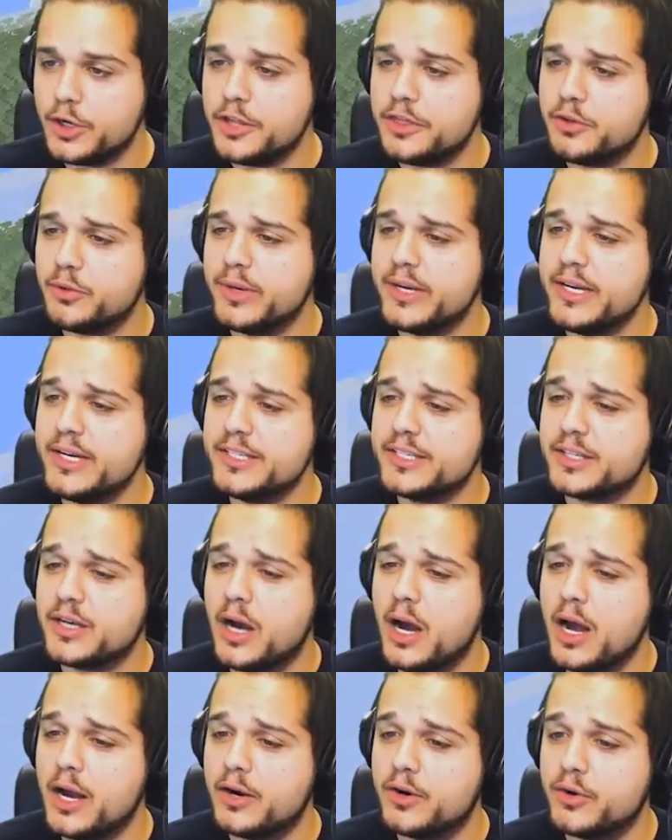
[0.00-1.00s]
33 is
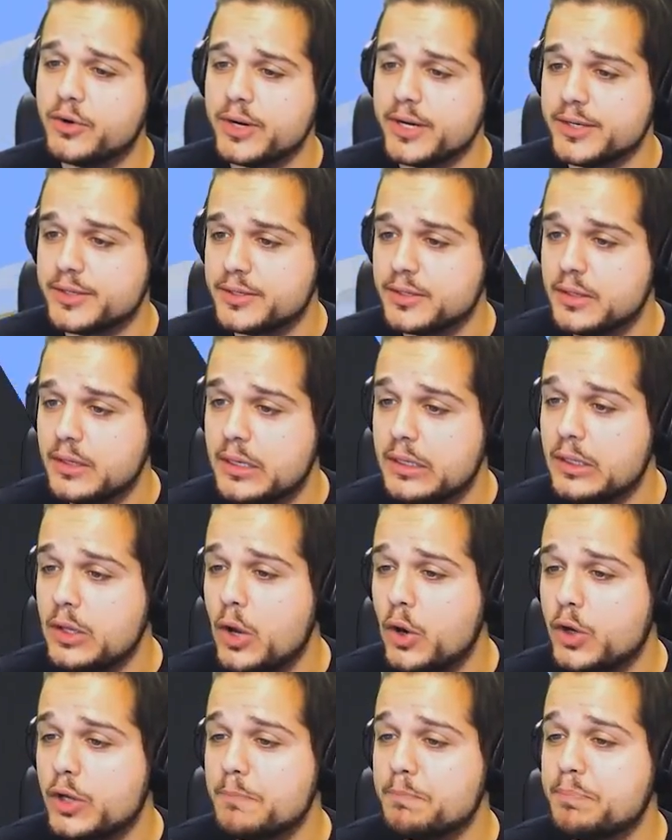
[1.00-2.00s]
concrete.
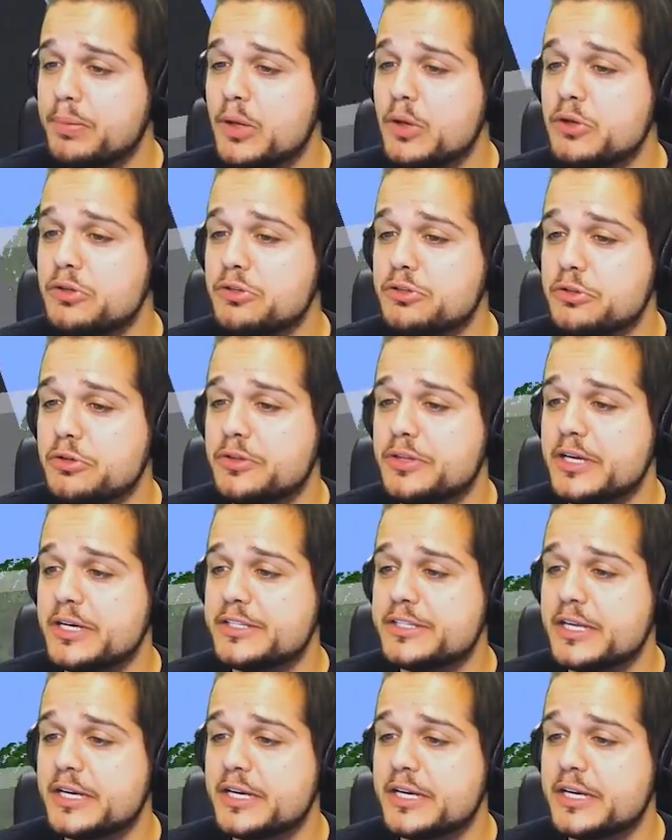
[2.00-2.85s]
Logan Plooster thinks